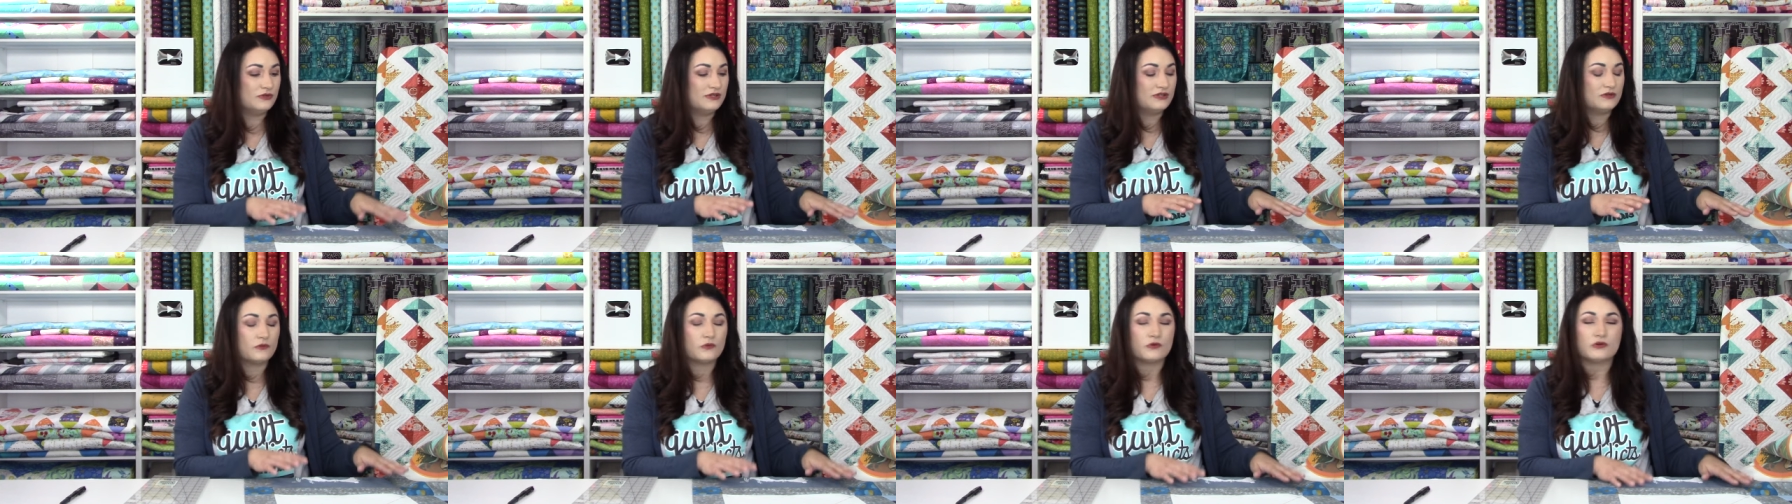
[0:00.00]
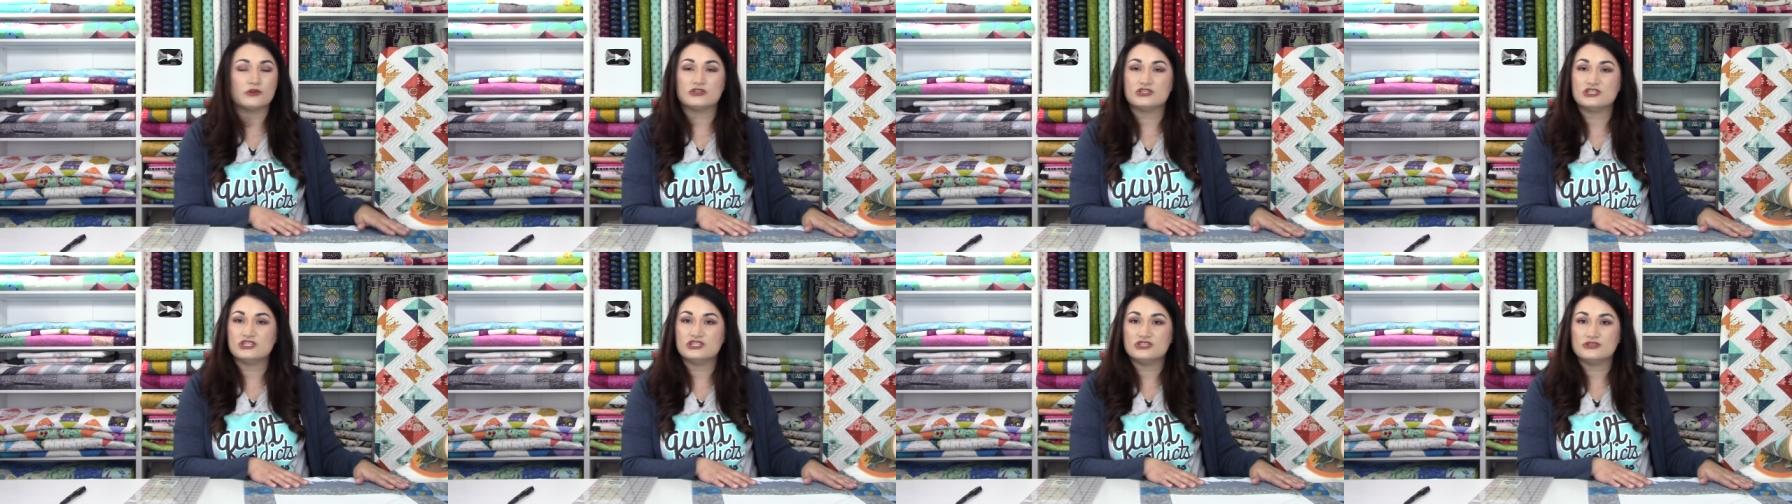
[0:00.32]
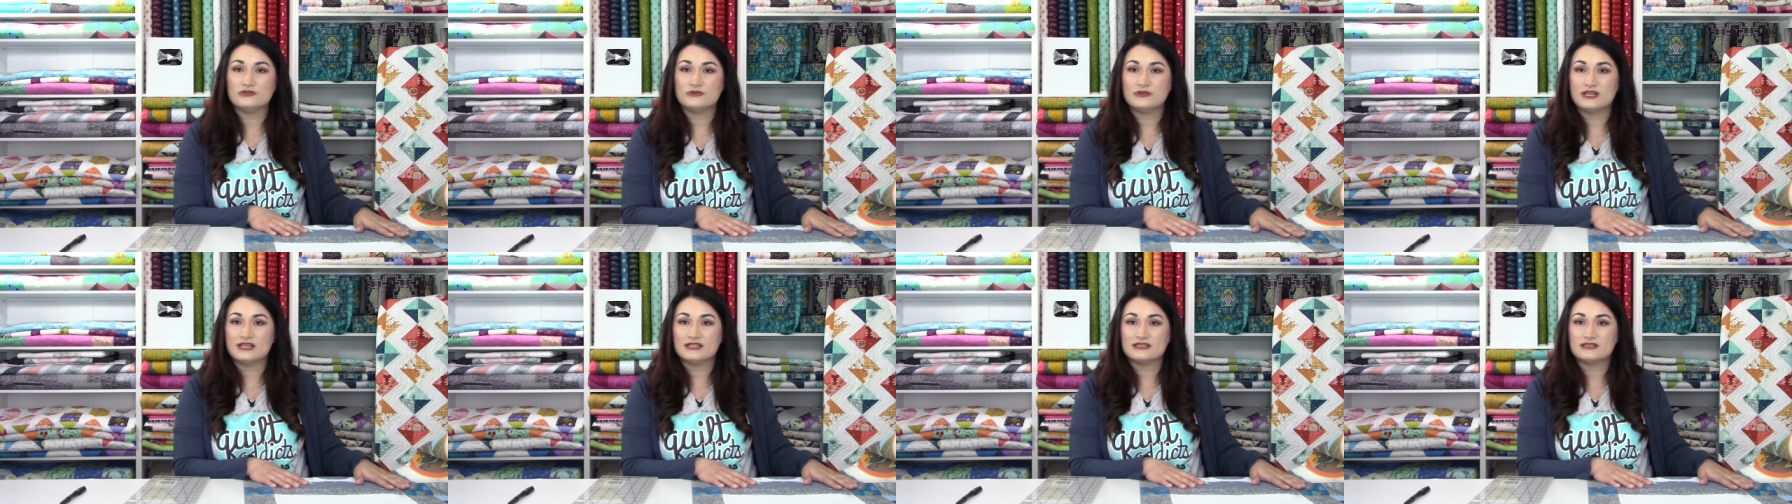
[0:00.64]
in order to
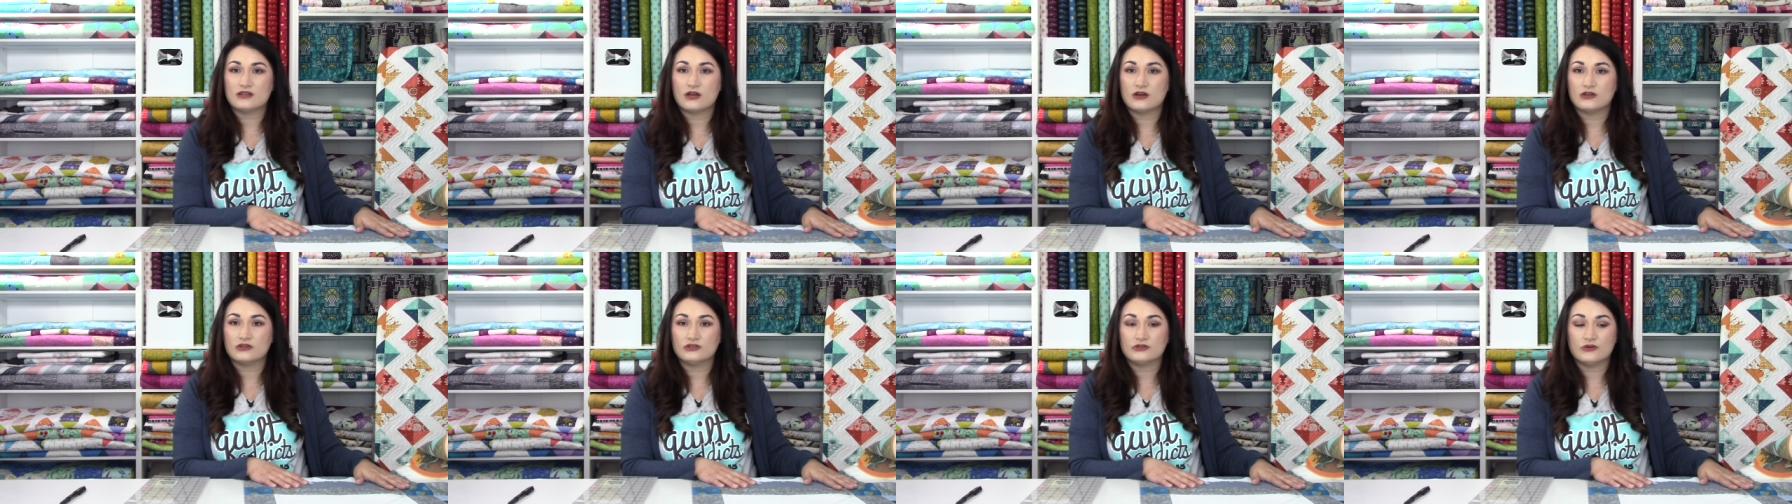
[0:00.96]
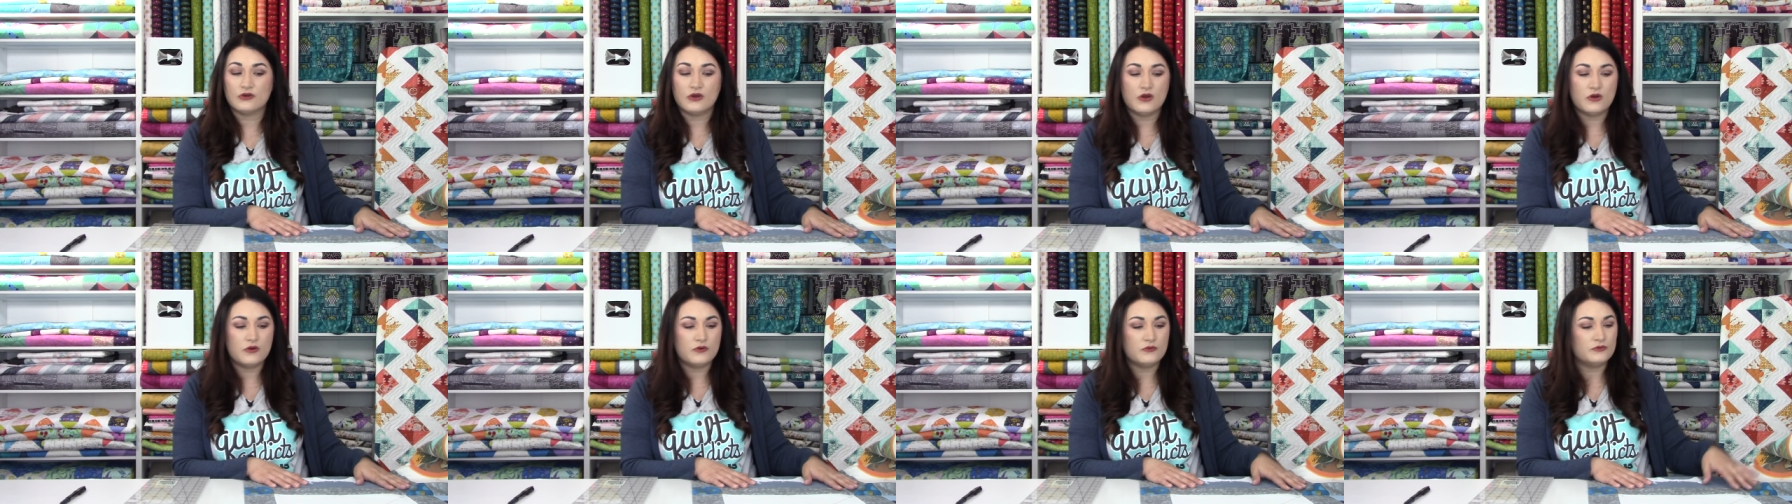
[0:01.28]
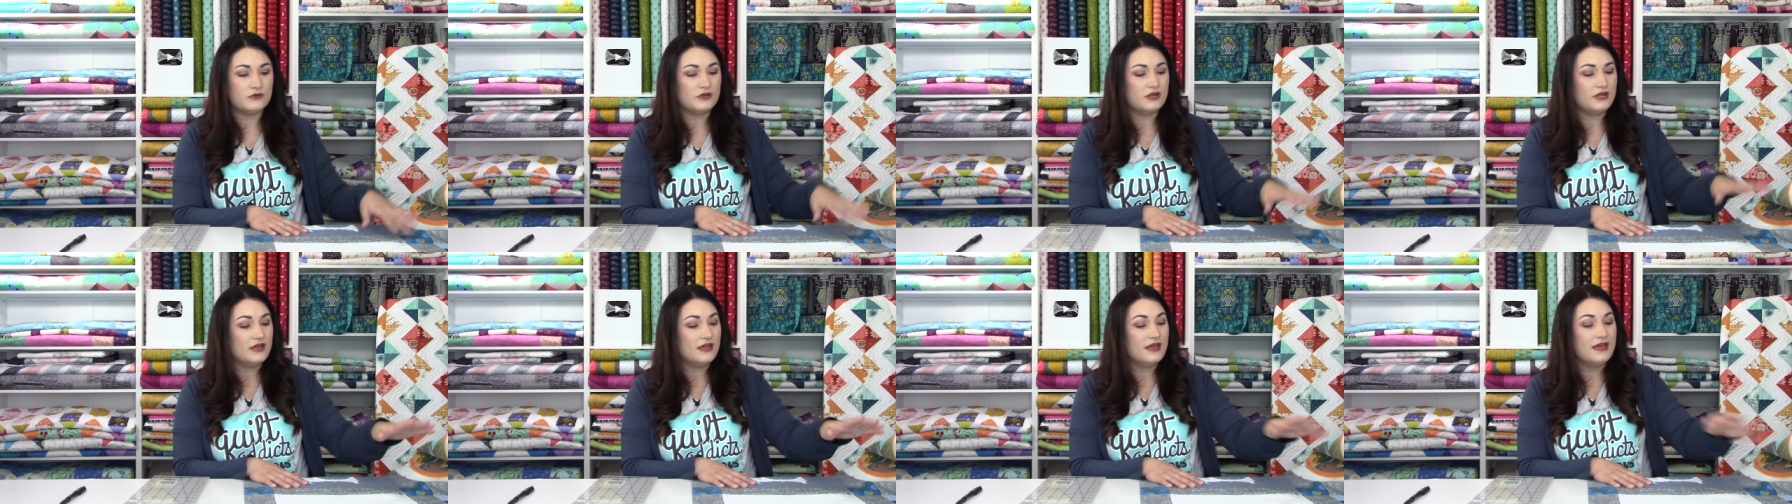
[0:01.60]
do this on your
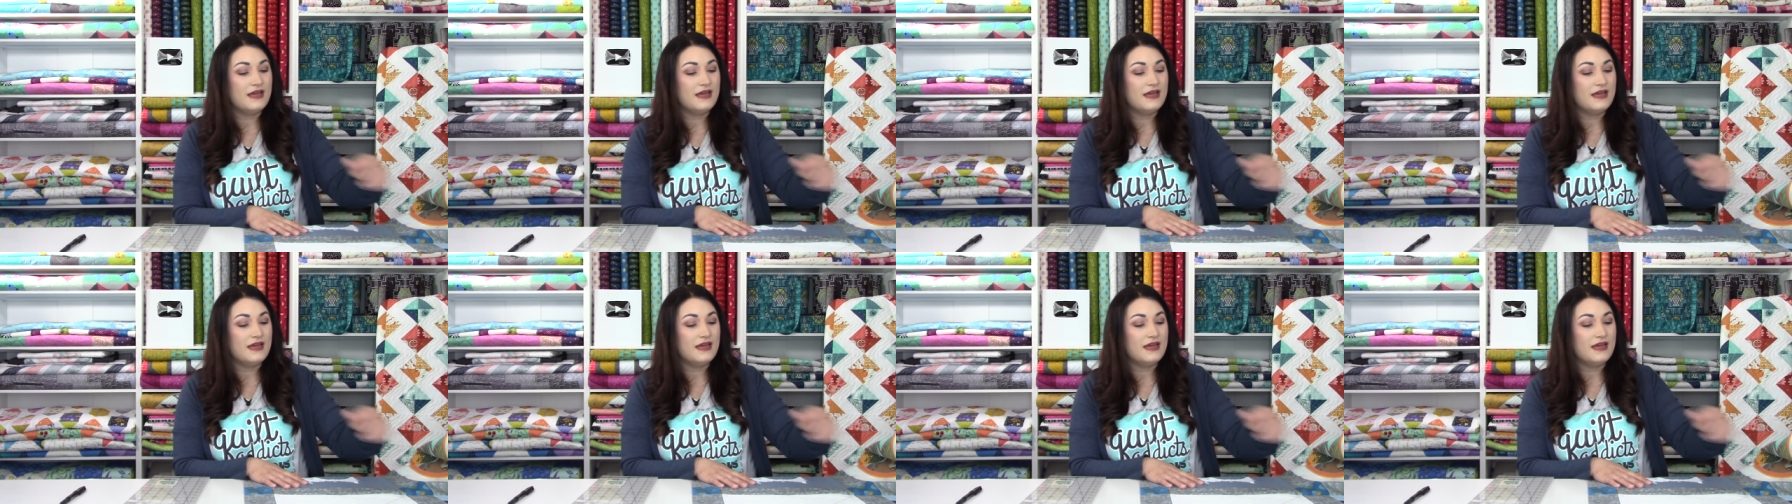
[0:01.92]
own.